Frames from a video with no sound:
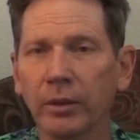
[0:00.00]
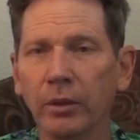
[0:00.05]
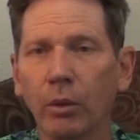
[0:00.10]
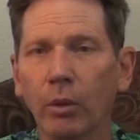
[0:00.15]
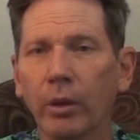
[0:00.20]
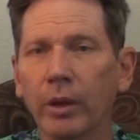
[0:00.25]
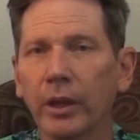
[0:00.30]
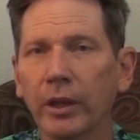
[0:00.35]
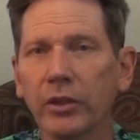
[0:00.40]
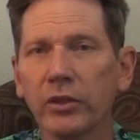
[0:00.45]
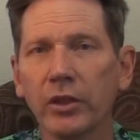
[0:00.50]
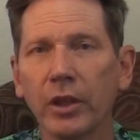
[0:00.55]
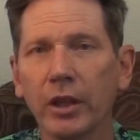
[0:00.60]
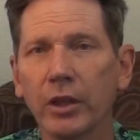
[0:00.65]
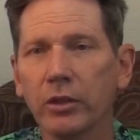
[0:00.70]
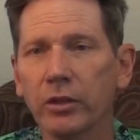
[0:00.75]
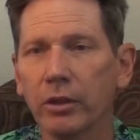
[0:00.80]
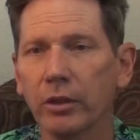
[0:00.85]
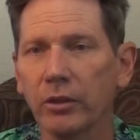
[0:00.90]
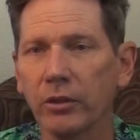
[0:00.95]

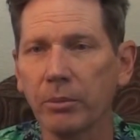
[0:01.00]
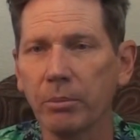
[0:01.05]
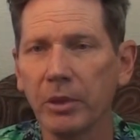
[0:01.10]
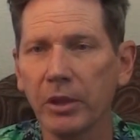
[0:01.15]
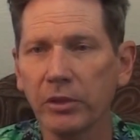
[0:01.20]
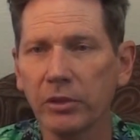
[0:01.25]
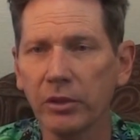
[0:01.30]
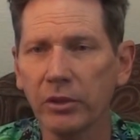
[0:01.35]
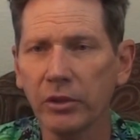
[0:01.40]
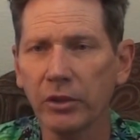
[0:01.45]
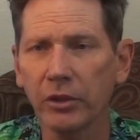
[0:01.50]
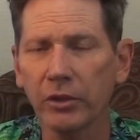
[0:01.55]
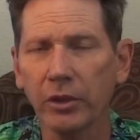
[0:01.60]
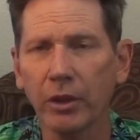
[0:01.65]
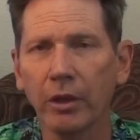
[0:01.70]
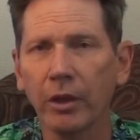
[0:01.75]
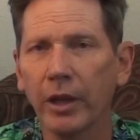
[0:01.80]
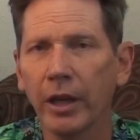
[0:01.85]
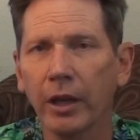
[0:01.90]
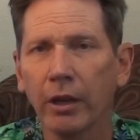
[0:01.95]
organizations, businesses
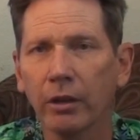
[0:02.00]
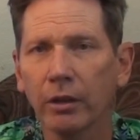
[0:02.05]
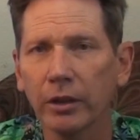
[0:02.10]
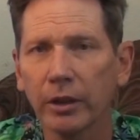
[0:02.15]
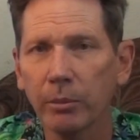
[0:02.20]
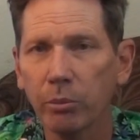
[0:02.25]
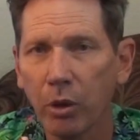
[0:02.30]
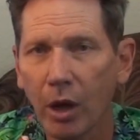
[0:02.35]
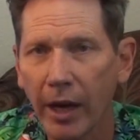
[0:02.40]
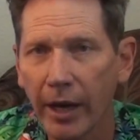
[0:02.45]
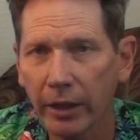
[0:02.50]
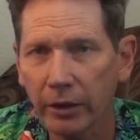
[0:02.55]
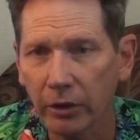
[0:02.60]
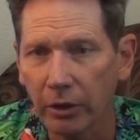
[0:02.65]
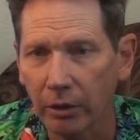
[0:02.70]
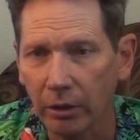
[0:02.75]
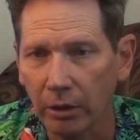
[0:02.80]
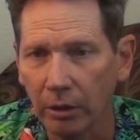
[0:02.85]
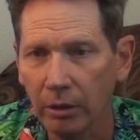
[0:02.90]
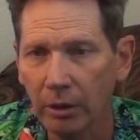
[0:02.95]
are inherently
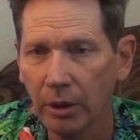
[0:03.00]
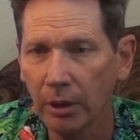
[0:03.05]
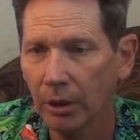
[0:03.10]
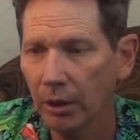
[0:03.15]
practical